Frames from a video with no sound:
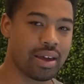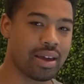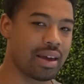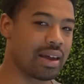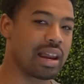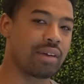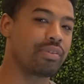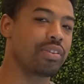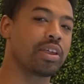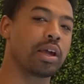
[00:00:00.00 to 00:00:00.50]

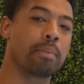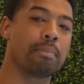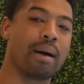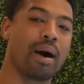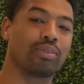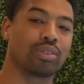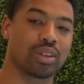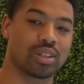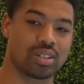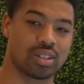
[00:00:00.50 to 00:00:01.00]
And everything
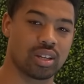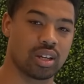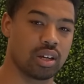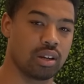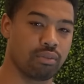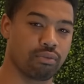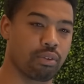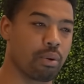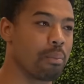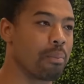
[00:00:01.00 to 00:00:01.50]
about the
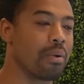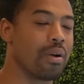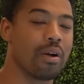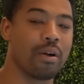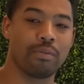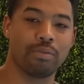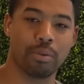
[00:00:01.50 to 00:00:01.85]
scene, from